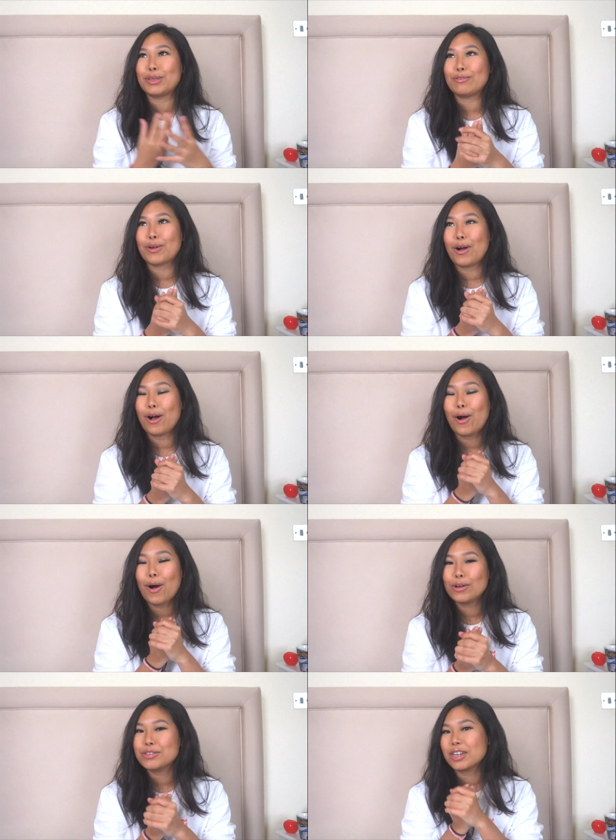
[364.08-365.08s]
when you've got a
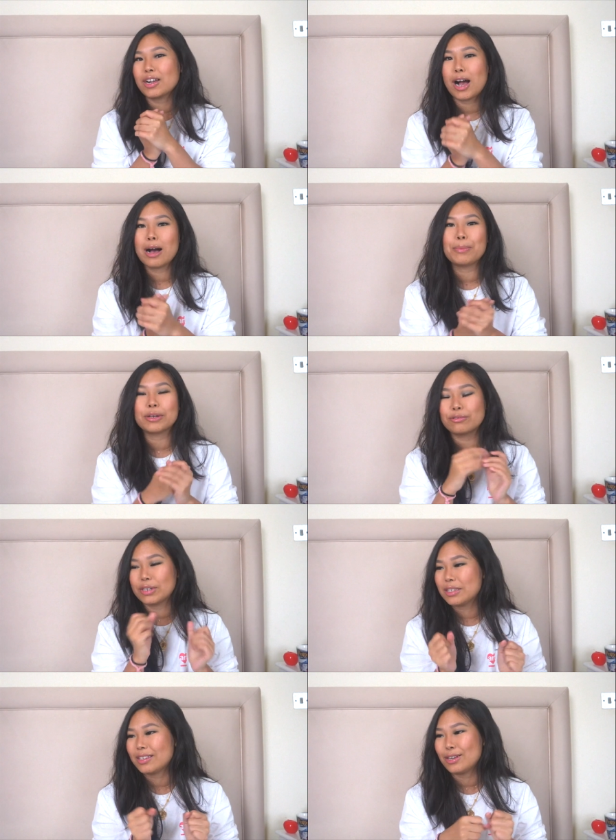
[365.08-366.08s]
hot cup of
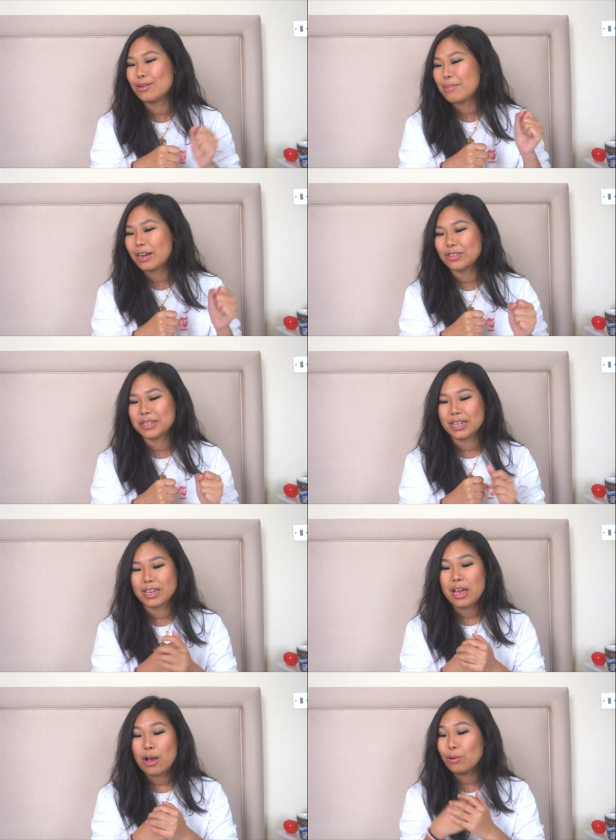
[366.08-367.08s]
green tea or matcha
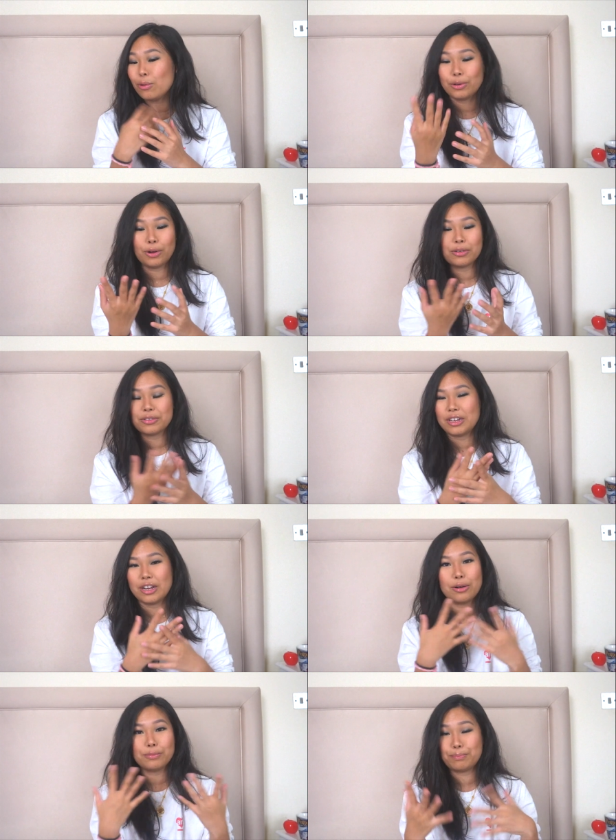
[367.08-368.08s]
tea or oolong tea
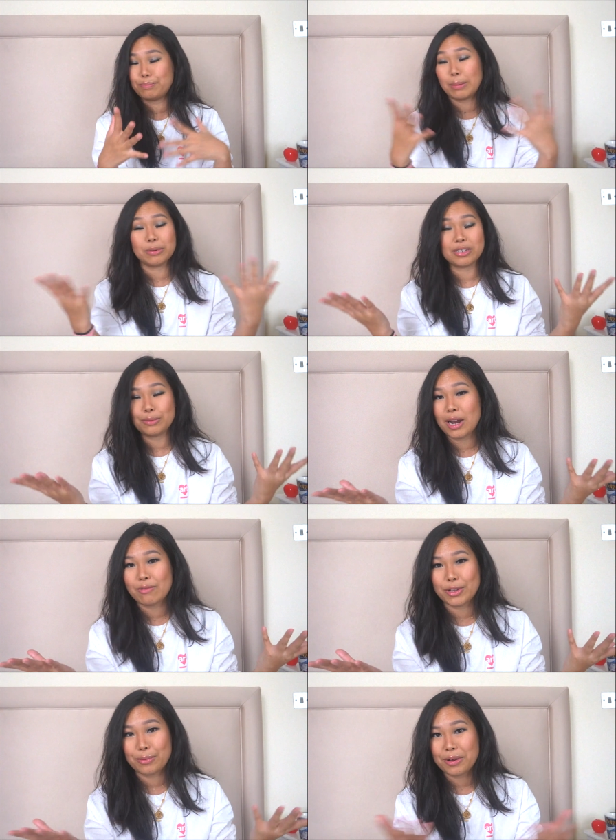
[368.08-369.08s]
or bubble tea, whatever you